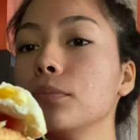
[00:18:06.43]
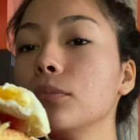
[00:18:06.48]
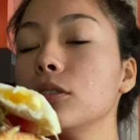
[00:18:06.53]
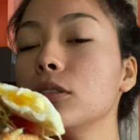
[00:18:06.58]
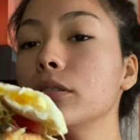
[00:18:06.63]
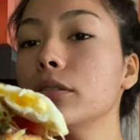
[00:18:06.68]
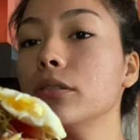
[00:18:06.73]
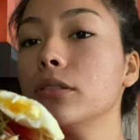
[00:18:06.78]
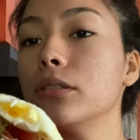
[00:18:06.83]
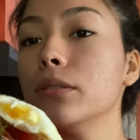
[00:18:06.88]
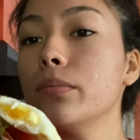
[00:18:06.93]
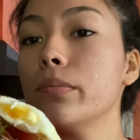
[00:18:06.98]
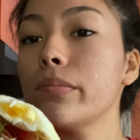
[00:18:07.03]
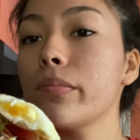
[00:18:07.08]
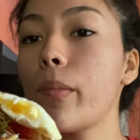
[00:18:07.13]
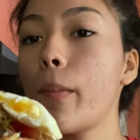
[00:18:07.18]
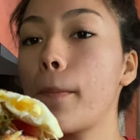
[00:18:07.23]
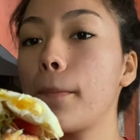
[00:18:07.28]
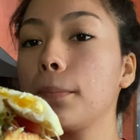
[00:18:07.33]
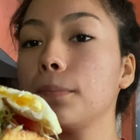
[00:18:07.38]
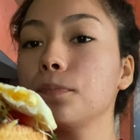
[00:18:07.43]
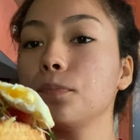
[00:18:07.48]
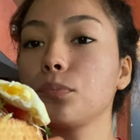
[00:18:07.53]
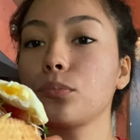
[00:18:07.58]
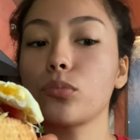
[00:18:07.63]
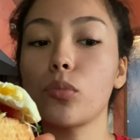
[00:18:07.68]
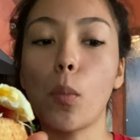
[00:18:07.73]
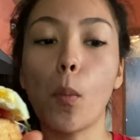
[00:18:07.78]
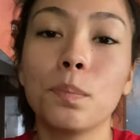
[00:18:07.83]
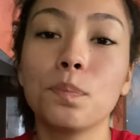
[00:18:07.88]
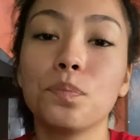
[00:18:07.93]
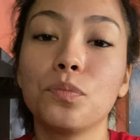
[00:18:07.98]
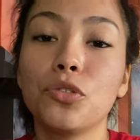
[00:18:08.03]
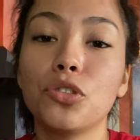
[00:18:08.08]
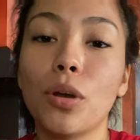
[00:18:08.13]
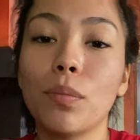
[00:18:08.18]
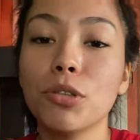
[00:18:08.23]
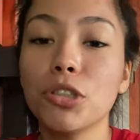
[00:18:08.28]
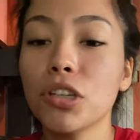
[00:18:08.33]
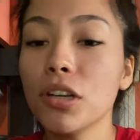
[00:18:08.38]
You wanna see? So
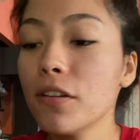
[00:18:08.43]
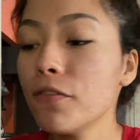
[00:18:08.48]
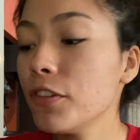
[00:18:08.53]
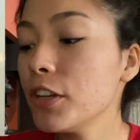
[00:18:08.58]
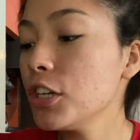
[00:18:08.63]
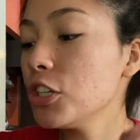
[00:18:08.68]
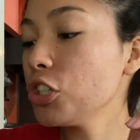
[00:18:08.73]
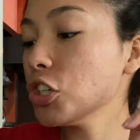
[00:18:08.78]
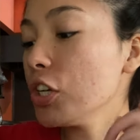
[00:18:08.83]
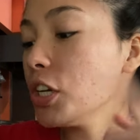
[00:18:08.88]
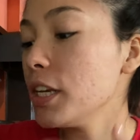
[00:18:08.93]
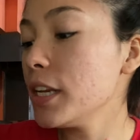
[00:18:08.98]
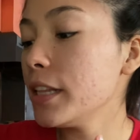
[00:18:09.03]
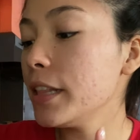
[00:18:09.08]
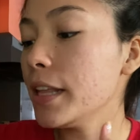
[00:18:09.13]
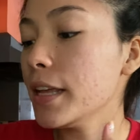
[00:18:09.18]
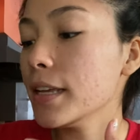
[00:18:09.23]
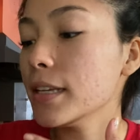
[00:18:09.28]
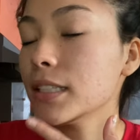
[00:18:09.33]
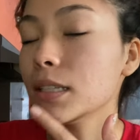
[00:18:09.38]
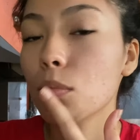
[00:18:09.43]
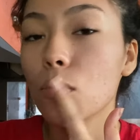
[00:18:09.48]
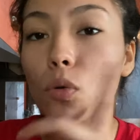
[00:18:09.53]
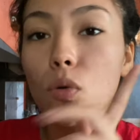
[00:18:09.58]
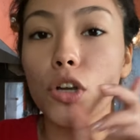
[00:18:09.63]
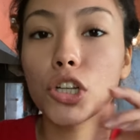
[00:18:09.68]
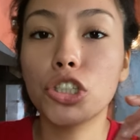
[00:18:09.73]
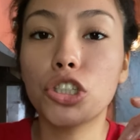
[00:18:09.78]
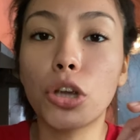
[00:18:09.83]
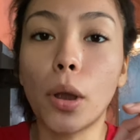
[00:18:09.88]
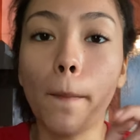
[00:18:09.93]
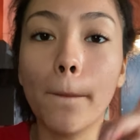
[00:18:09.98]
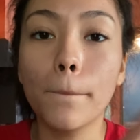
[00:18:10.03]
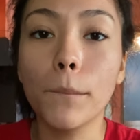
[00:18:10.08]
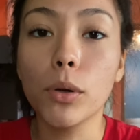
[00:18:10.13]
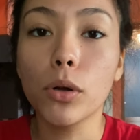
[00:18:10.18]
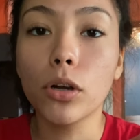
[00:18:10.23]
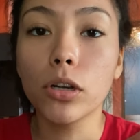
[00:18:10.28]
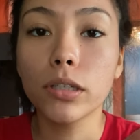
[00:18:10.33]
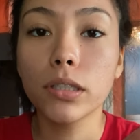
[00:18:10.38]
I'm just gonna finish eating this. I'm gonna watch
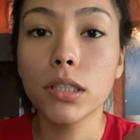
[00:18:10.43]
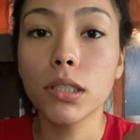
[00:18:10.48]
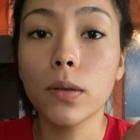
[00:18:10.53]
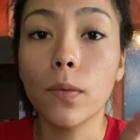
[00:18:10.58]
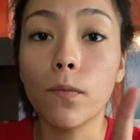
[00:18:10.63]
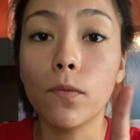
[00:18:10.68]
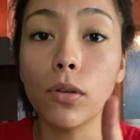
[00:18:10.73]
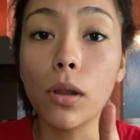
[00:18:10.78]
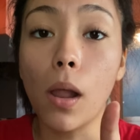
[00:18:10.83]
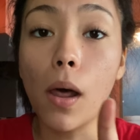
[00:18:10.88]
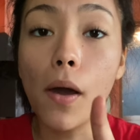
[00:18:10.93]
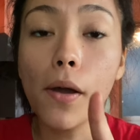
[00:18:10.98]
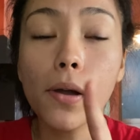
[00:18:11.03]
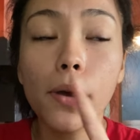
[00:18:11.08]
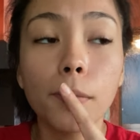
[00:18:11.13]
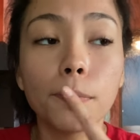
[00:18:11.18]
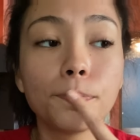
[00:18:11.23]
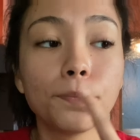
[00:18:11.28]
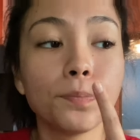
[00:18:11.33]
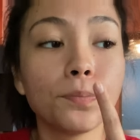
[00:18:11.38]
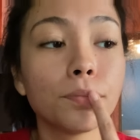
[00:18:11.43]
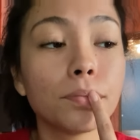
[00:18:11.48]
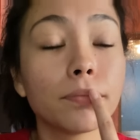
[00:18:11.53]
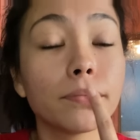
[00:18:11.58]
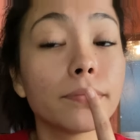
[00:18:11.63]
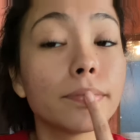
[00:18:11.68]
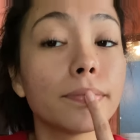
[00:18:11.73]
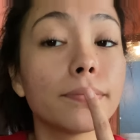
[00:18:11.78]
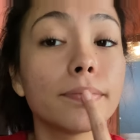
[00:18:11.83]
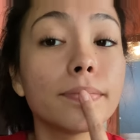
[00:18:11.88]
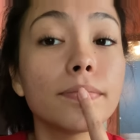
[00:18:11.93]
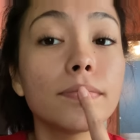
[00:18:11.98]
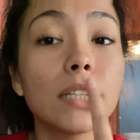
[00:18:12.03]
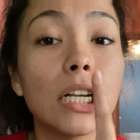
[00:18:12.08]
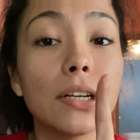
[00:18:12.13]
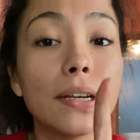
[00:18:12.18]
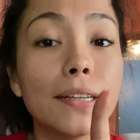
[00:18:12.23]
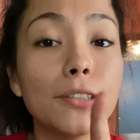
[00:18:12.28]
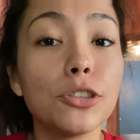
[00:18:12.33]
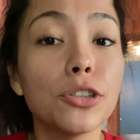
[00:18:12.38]
Brooke's vlog.
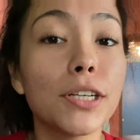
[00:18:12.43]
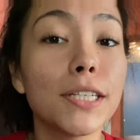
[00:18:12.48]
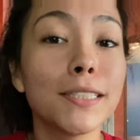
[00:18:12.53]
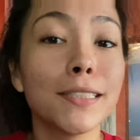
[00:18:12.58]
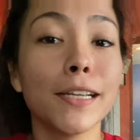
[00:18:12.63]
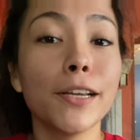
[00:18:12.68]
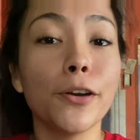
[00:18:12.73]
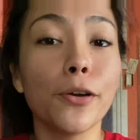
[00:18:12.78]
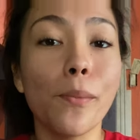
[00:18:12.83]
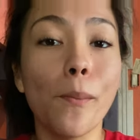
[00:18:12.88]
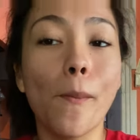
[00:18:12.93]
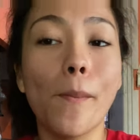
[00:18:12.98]
Catch you guys later.